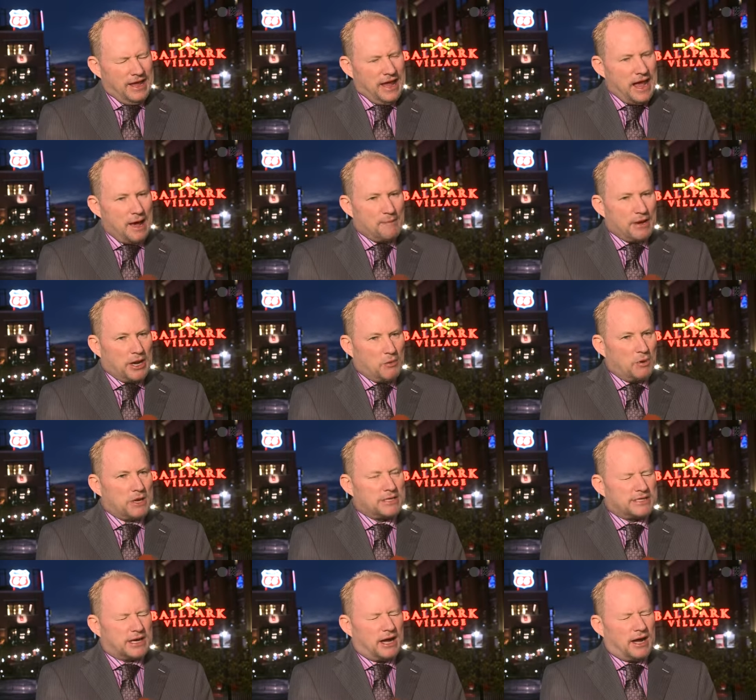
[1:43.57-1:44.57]
I mean, it
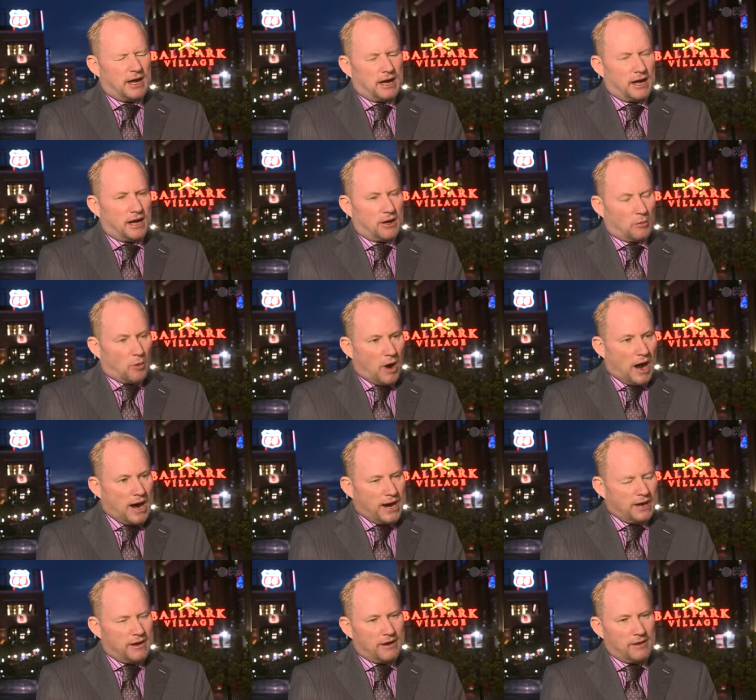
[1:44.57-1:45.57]
was
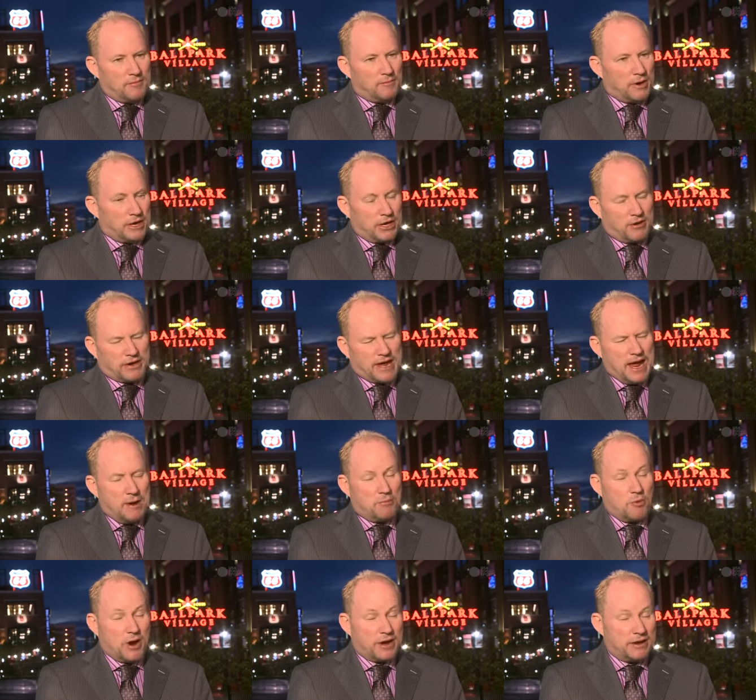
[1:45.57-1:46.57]
wide. But you know,
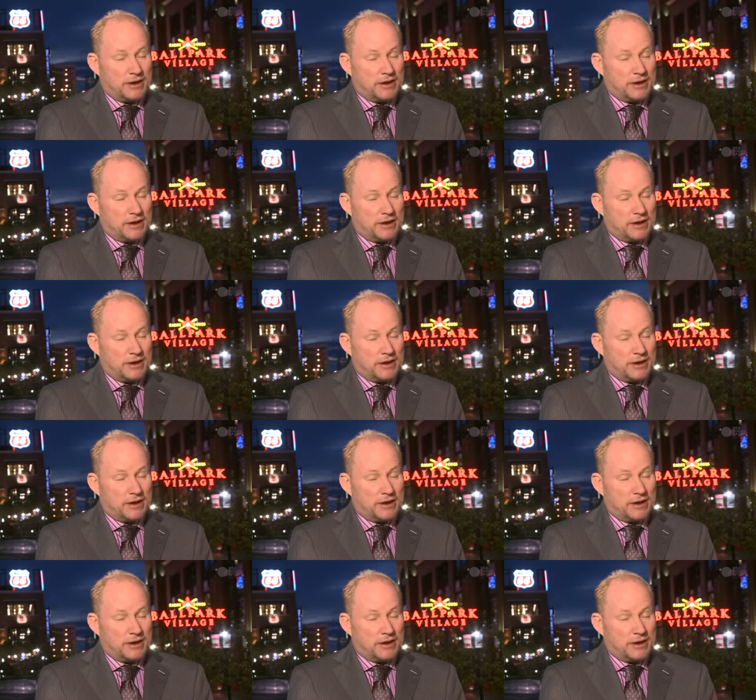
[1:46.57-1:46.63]
Kemp went